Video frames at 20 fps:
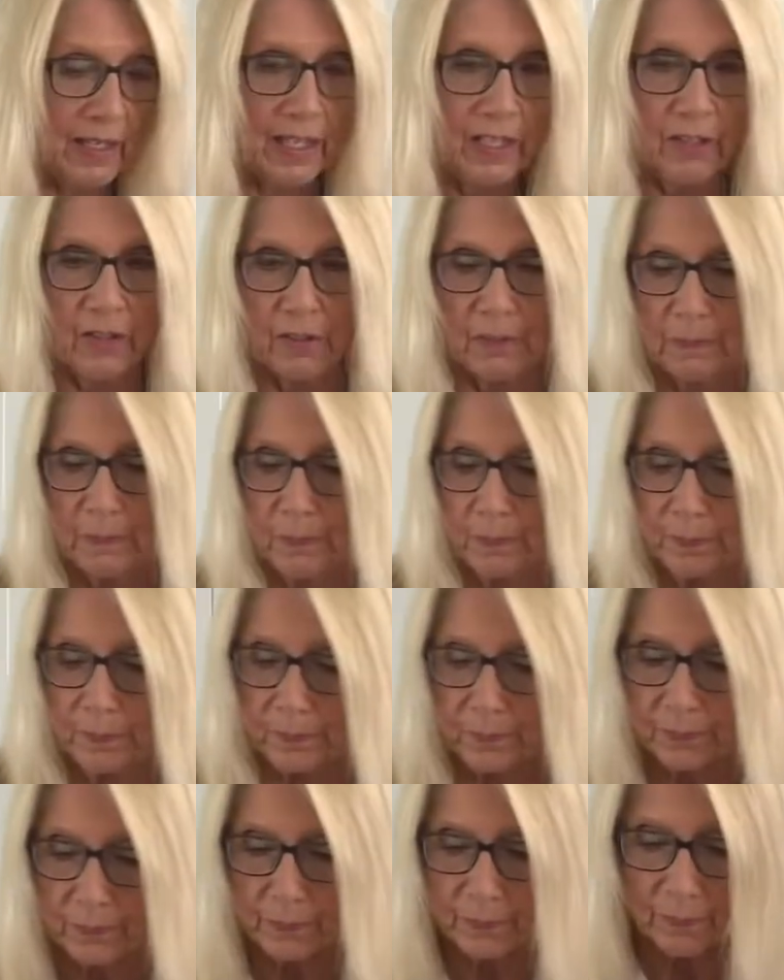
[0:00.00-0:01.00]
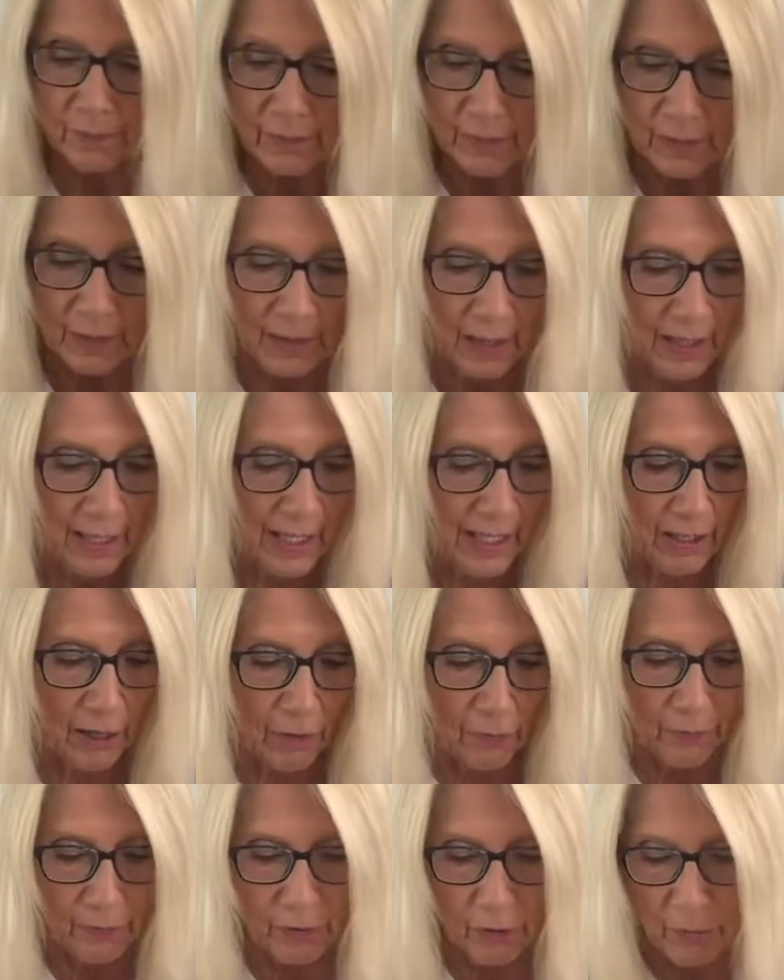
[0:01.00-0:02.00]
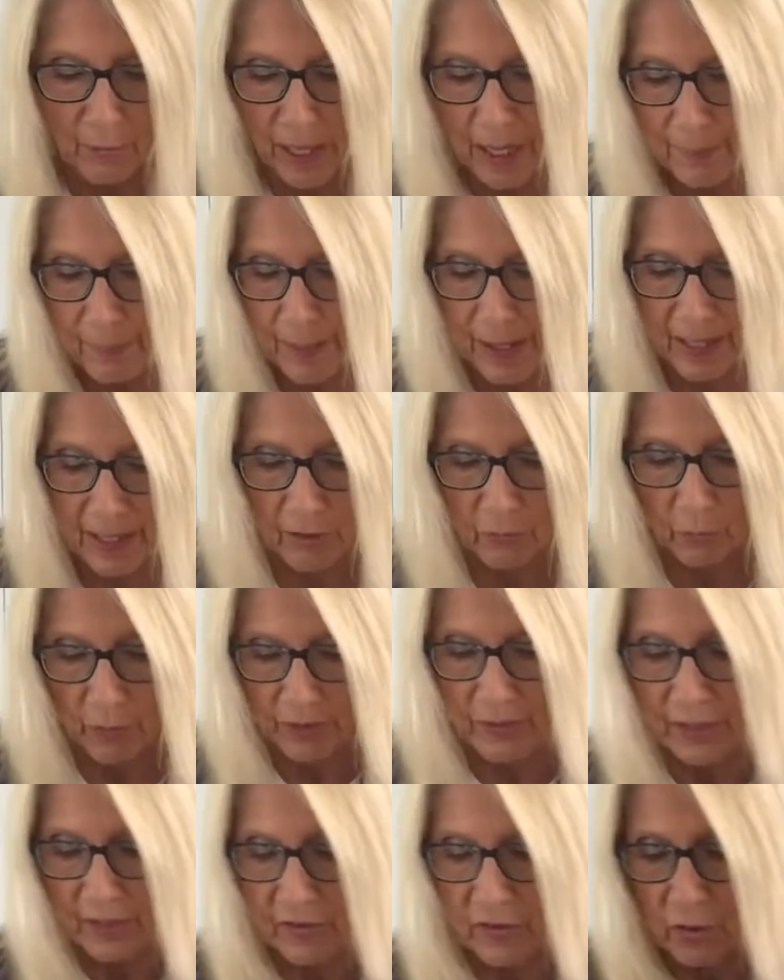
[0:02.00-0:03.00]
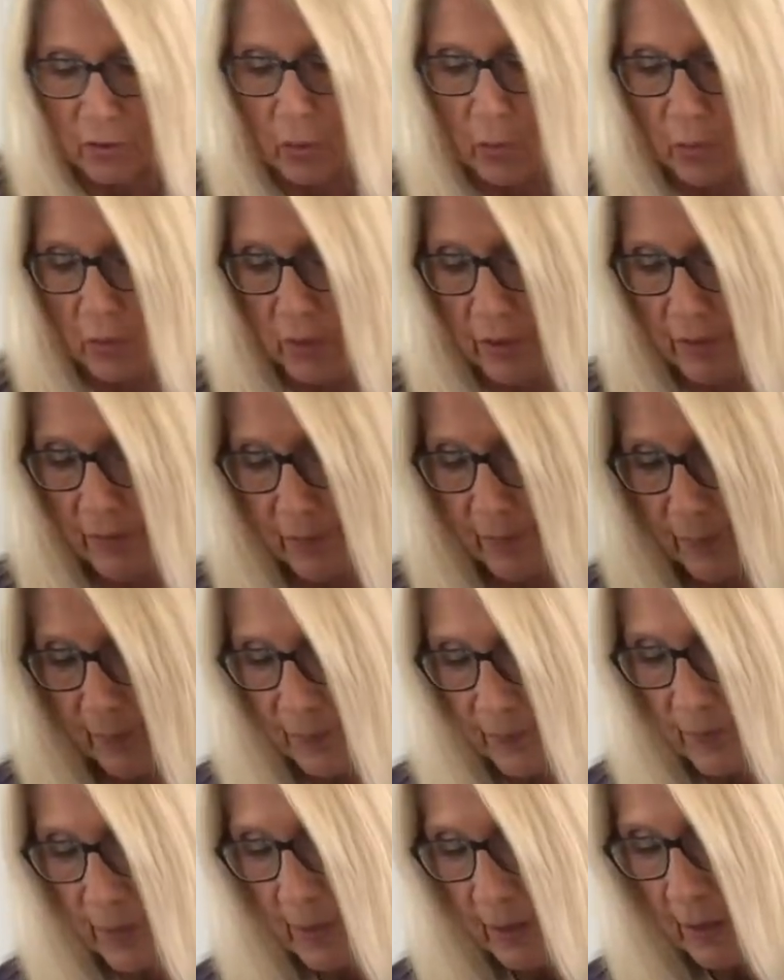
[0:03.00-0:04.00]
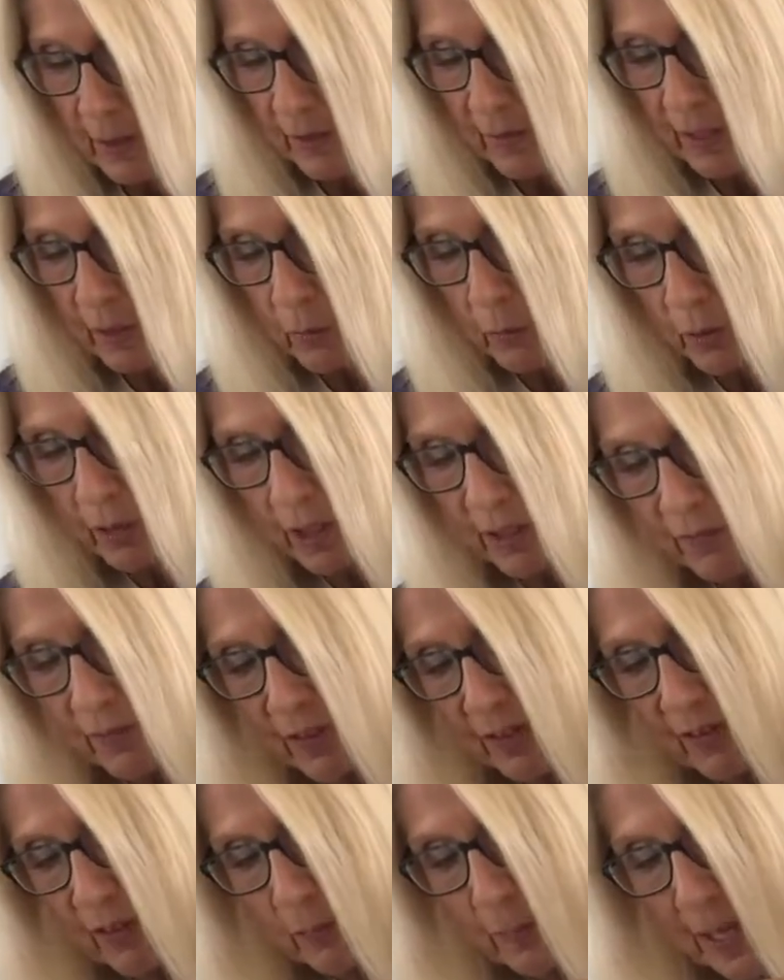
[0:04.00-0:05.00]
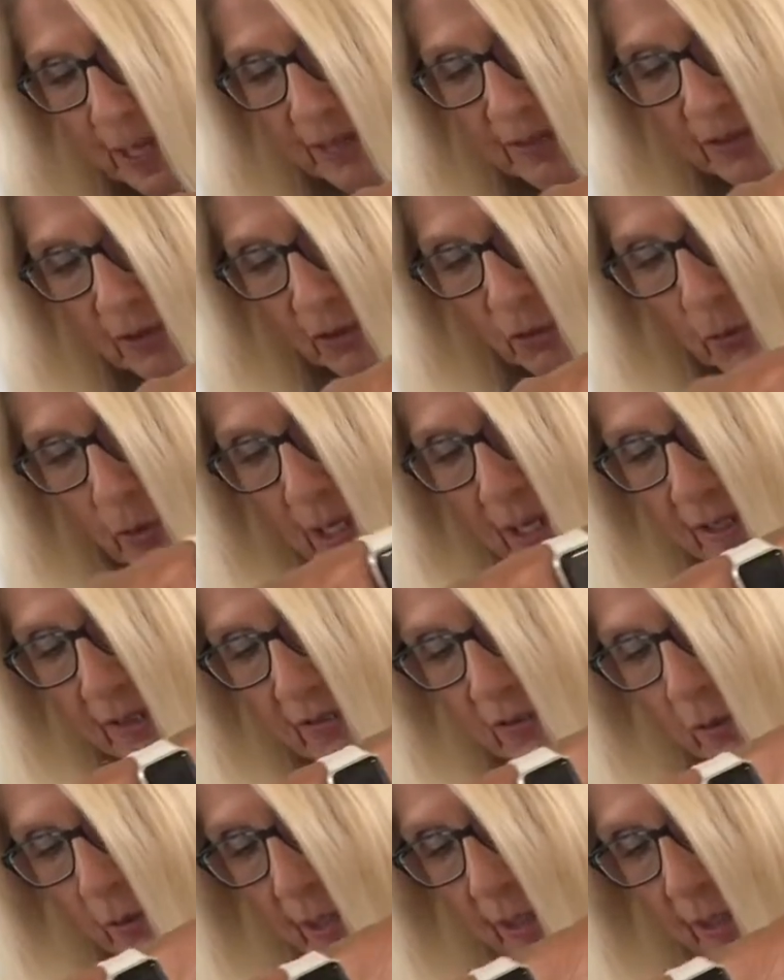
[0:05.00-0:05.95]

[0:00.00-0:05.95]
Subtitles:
here, and I'll fill my pan with this corn, and we'll give this back to Craig so he